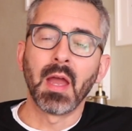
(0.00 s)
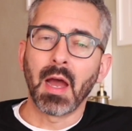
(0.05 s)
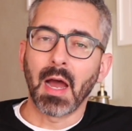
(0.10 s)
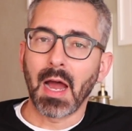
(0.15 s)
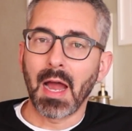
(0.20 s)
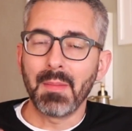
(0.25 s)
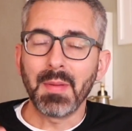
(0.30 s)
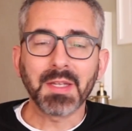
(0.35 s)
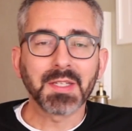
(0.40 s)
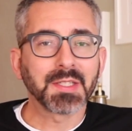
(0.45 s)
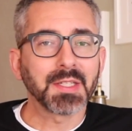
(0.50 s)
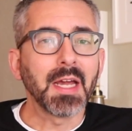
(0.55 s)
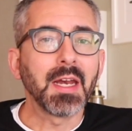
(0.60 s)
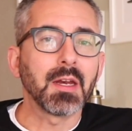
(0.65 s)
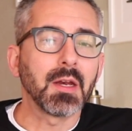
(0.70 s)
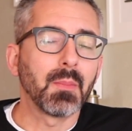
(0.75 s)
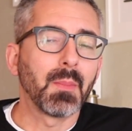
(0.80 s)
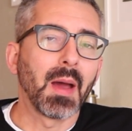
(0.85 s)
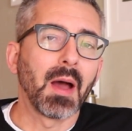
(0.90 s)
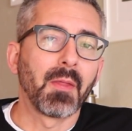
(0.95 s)
I'm
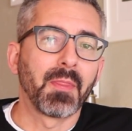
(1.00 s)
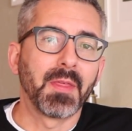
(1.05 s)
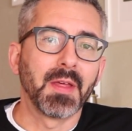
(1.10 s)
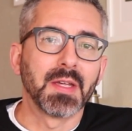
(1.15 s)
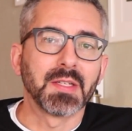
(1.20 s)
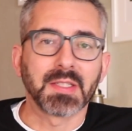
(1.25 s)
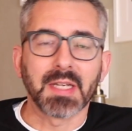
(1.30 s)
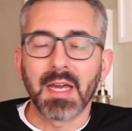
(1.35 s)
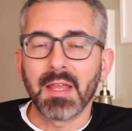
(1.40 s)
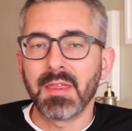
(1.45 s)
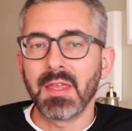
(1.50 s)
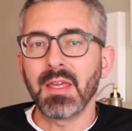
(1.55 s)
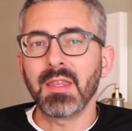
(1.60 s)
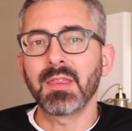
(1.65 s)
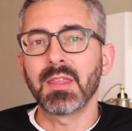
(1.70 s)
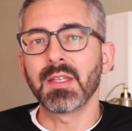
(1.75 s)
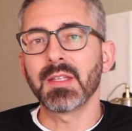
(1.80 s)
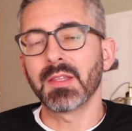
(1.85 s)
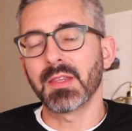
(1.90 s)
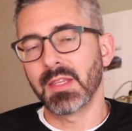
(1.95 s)
excited about this. I think
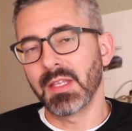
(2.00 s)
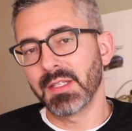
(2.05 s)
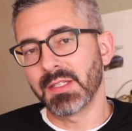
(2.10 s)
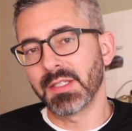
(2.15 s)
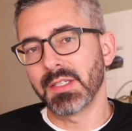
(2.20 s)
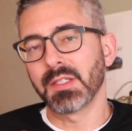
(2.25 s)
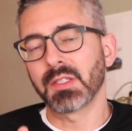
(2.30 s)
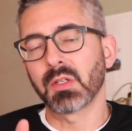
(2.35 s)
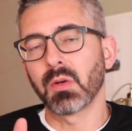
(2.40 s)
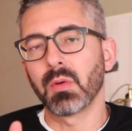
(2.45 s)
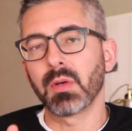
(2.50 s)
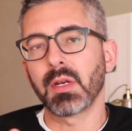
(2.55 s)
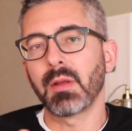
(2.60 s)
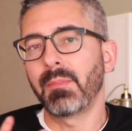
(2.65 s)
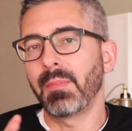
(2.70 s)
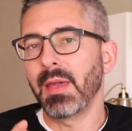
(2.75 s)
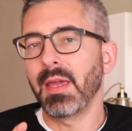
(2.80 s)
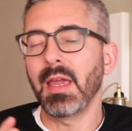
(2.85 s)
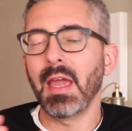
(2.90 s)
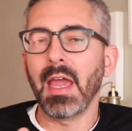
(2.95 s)
that this is going to
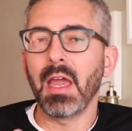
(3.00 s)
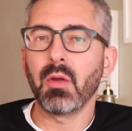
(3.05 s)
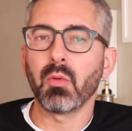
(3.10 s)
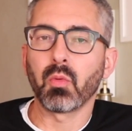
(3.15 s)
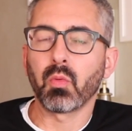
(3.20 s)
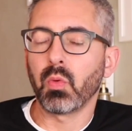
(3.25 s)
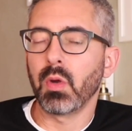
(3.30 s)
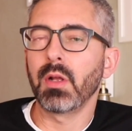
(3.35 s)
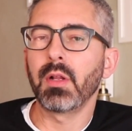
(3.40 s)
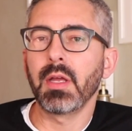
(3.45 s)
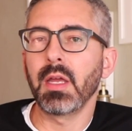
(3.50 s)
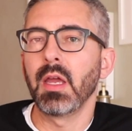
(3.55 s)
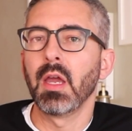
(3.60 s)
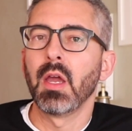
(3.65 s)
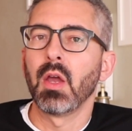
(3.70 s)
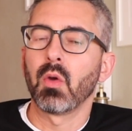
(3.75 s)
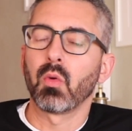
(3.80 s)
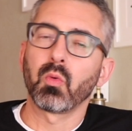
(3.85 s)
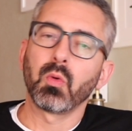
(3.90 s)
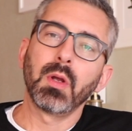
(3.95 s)
be a really
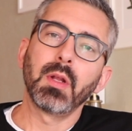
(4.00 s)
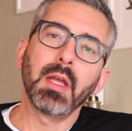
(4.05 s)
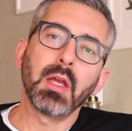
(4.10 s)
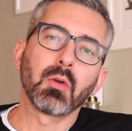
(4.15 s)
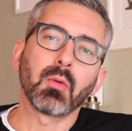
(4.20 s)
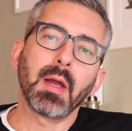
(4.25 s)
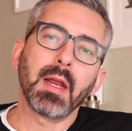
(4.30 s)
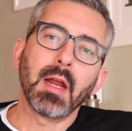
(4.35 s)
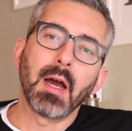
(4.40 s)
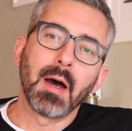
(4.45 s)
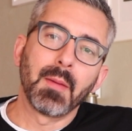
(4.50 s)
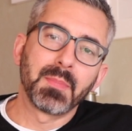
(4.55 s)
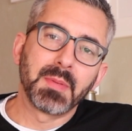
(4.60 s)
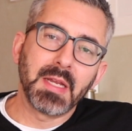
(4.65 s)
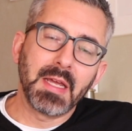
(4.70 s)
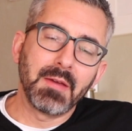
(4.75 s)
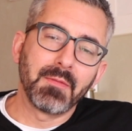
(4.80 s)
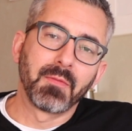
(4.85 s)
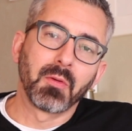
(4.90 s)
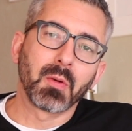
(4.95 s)
great
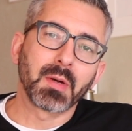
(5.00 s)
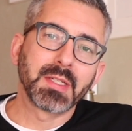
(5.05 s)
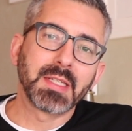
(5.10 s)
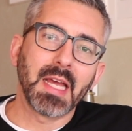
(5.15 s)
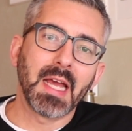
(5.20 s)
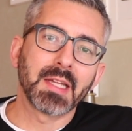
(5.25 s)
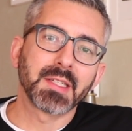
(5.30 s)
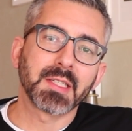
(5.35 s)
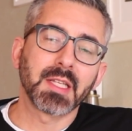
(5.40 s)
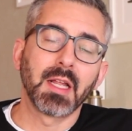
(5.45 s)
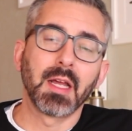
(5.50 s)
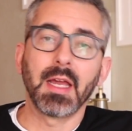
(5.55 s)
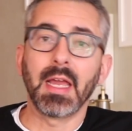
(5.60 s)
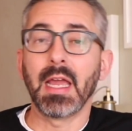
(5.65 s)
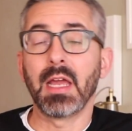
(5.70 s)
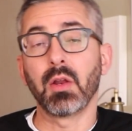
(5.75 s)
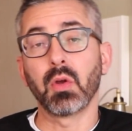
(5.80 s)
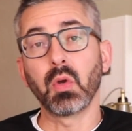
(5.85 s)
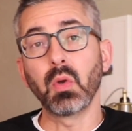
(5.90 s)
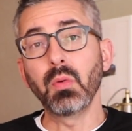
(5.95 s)
update for Tesla,
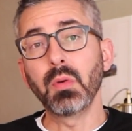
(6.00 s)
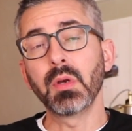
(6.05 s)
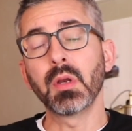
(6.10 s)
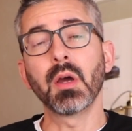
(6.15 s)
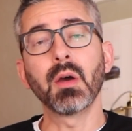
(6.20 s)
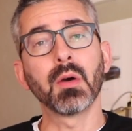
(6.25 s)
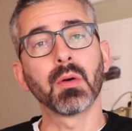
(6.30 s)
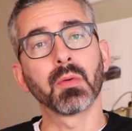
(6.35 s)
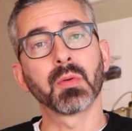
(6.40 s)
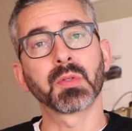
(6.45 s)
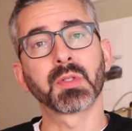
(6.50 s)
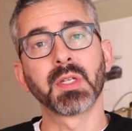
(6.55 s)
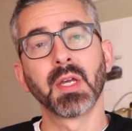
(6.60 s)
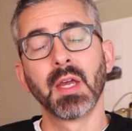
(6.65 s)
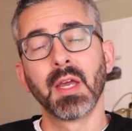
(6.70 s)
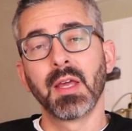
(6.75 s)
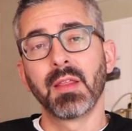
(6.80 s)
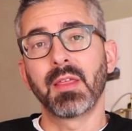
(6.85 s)
and who knows,